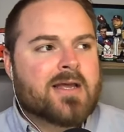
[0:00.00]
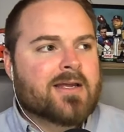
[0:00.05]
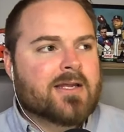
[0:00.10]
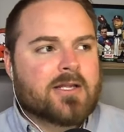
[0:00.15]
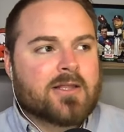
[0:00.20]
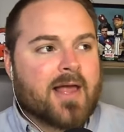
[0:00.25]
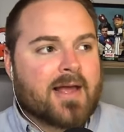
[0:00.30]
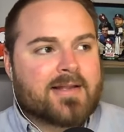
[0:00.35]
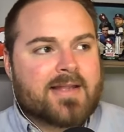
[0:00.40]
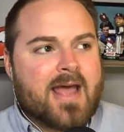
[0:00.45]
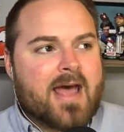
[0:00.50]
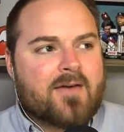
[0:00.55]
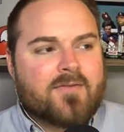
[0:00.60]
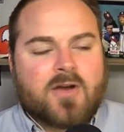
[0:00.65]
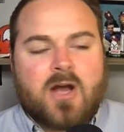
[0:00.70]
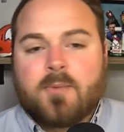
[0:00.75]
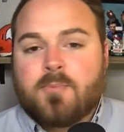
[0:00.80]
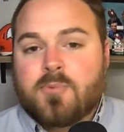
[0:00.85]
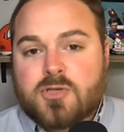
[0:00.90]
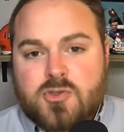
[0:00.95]
You'd like to have a
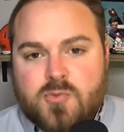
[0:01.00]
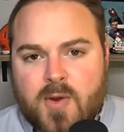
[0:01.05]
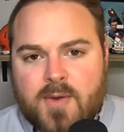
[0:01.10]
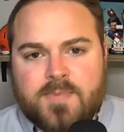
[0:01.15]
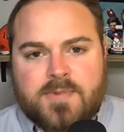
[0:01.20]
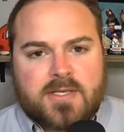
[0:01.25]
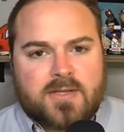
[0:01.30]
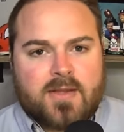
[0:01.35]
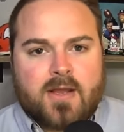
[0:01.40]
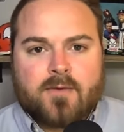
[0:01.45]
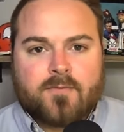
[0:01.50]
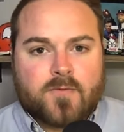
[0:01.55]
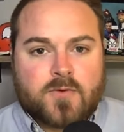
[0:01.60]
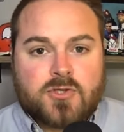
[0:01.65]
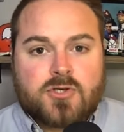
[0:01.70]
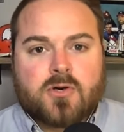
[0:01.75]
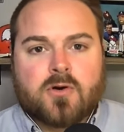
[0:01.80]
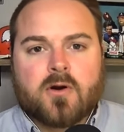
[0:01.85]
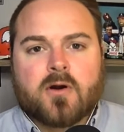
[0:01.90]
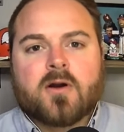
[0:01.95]
couple sweeps in there for
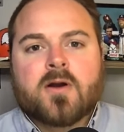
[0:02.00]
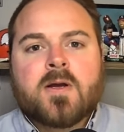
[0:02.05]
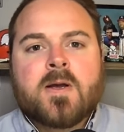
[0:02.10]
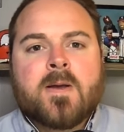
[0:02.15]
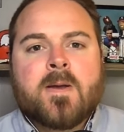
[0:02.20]
sure.